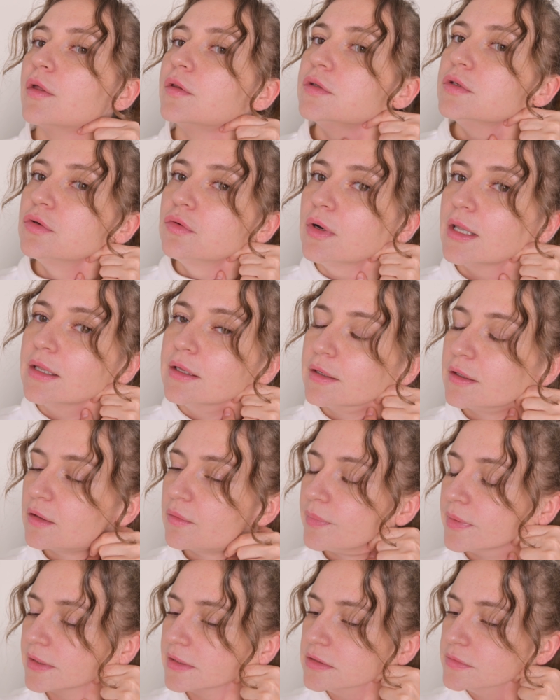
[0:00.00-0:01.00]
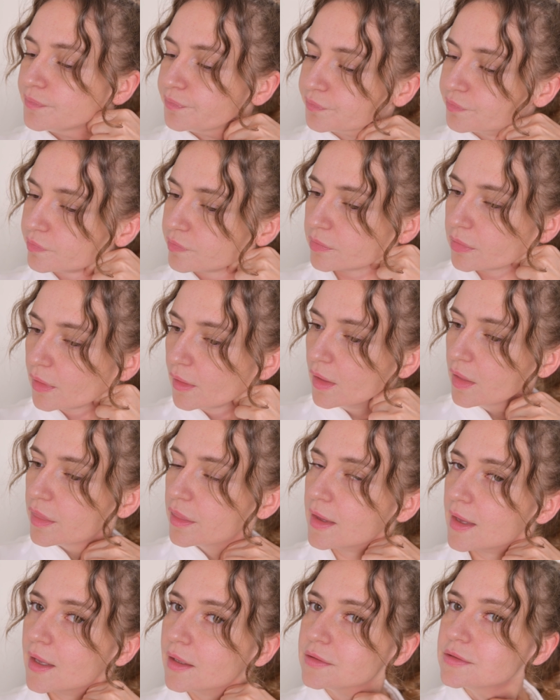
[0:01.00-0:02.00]
do a little bit
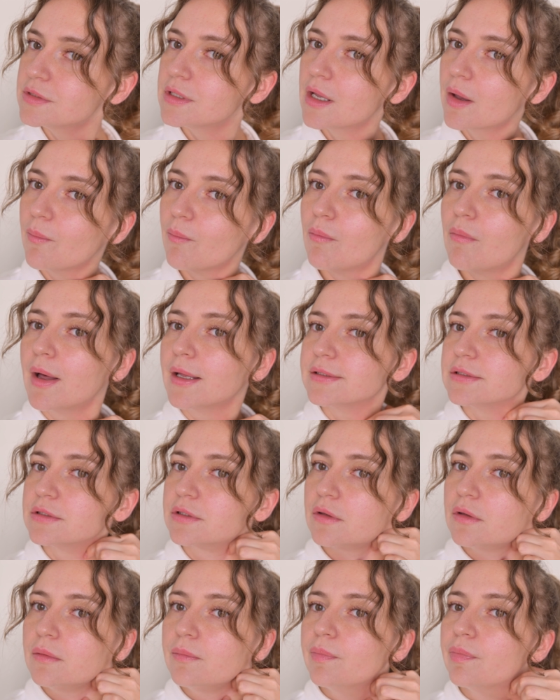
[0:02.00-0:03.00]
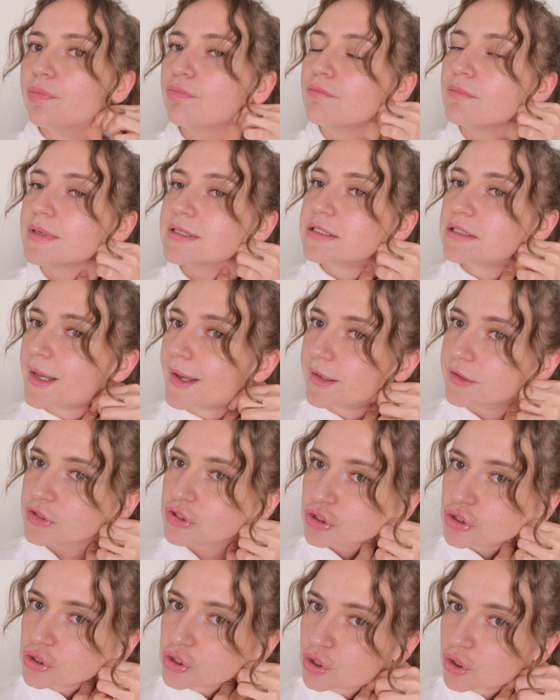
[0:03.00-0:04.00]
the SCM muscle
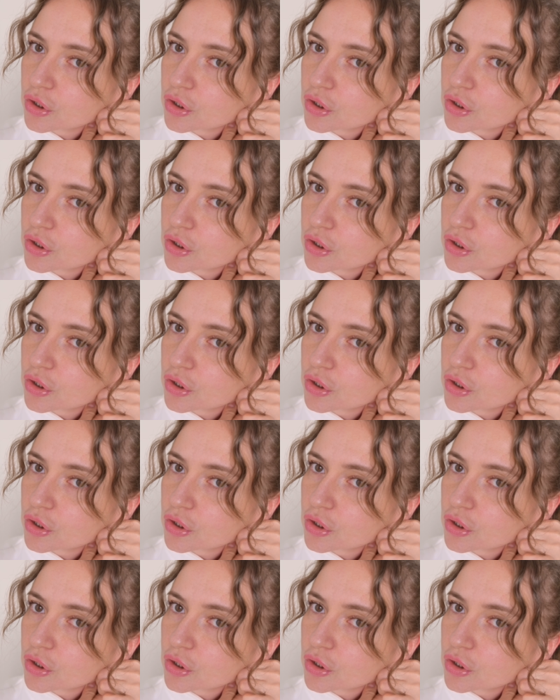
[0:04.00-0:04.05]
massage.